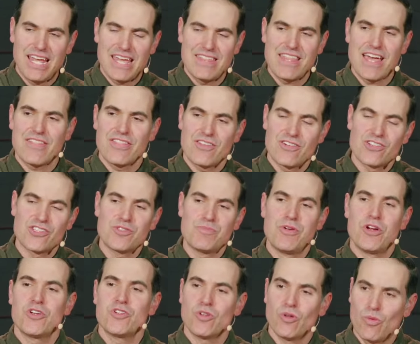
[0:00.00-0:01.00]
And that there's
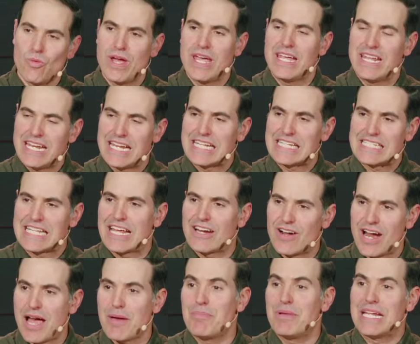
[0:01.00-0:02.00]
spiritual awakenings that
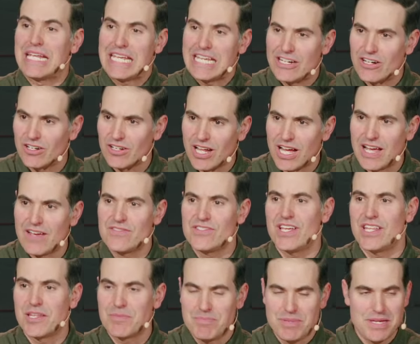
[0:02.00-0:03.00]
are happening in our
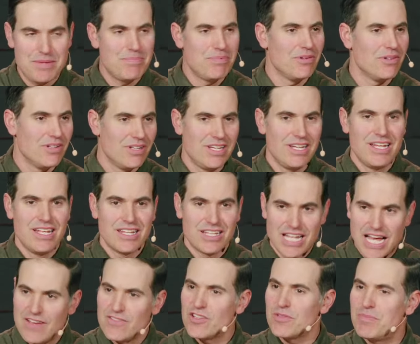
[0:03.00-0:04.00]
lives and the people, the
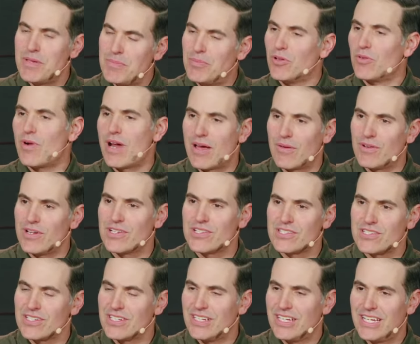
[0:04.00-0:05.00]
lives of the people around
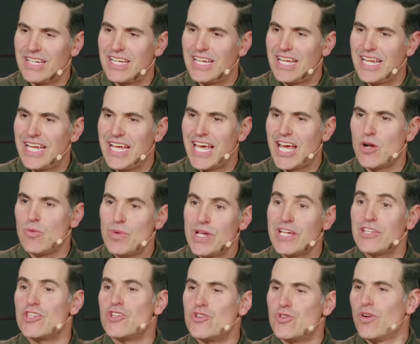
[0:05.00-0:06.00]
us. And we
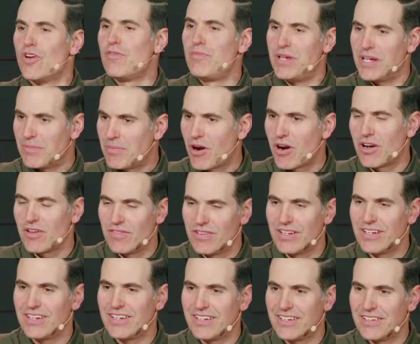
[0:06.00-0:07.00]
get the joy of being a part of
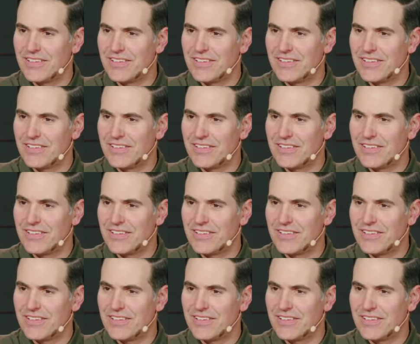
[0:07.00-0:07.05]
it.